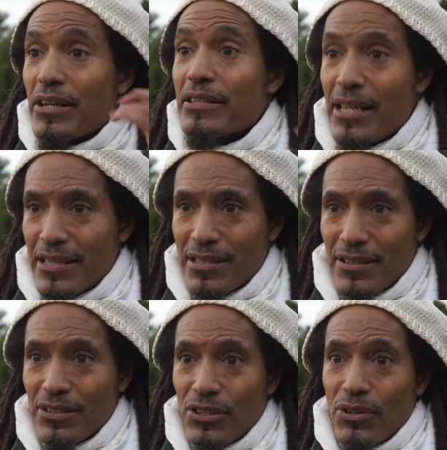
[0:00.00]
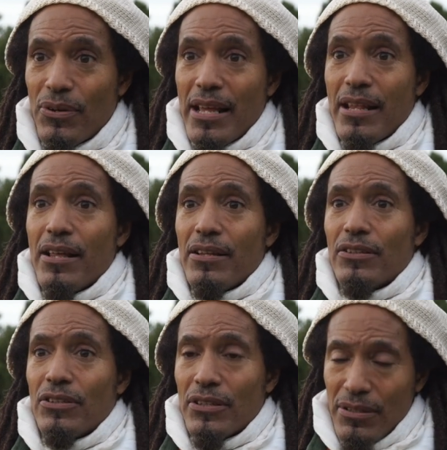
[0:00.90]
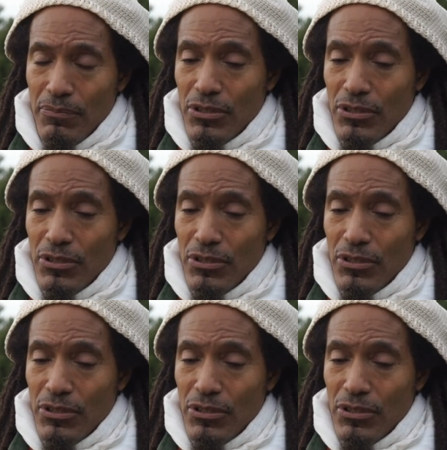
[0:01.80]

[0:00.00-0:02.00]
their attention, to create to,